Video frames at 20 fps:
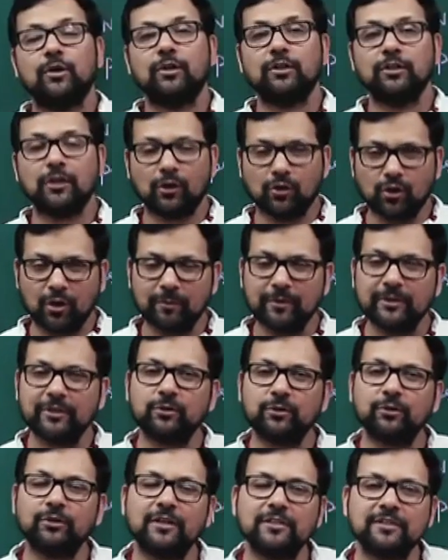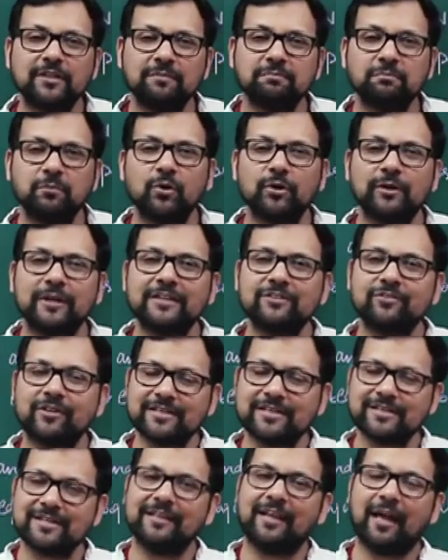Now coming to some more
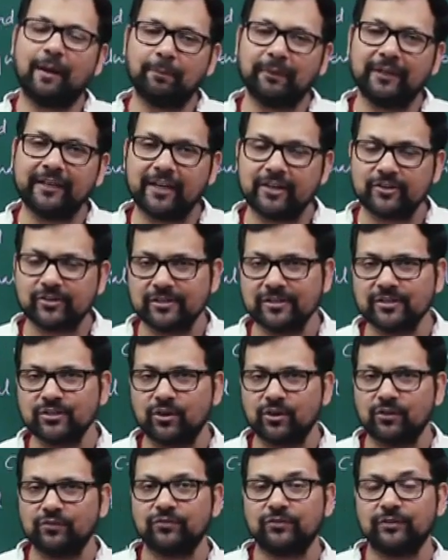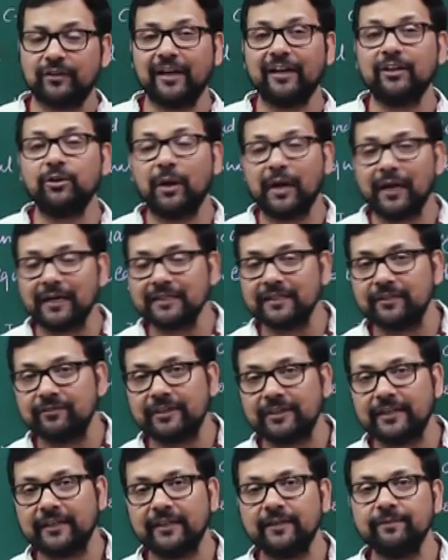interesting applications of
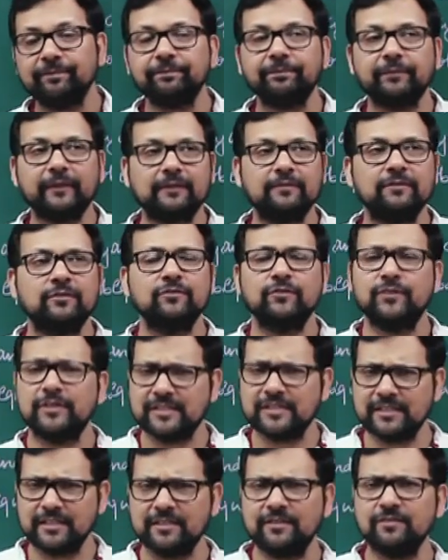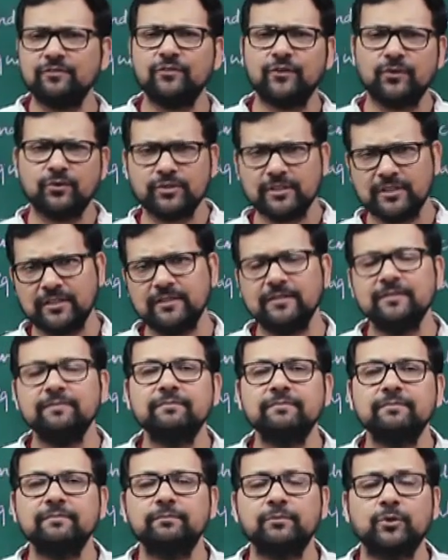radioactivity: fission,
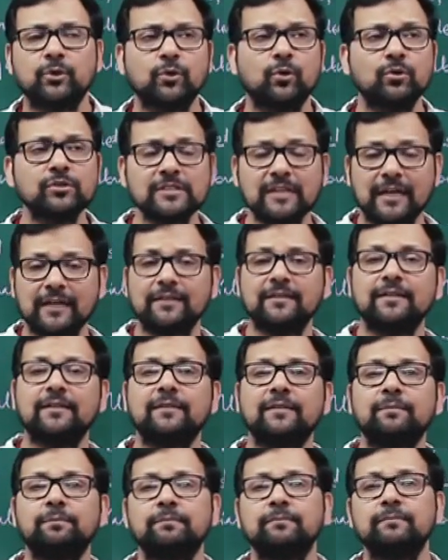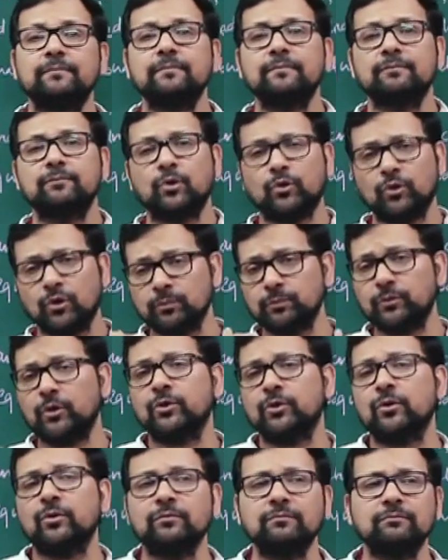fusion, proton cycle,
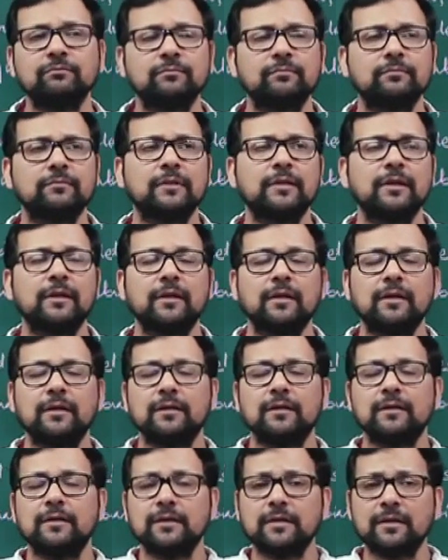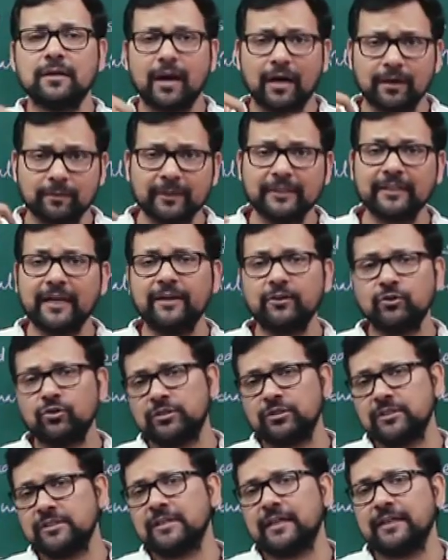proton-proton,
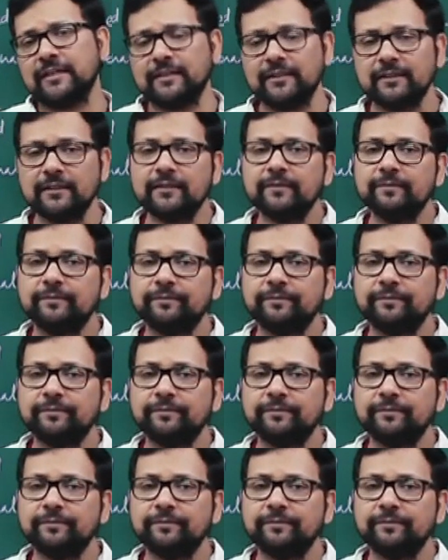carbon-nitrogen cycle.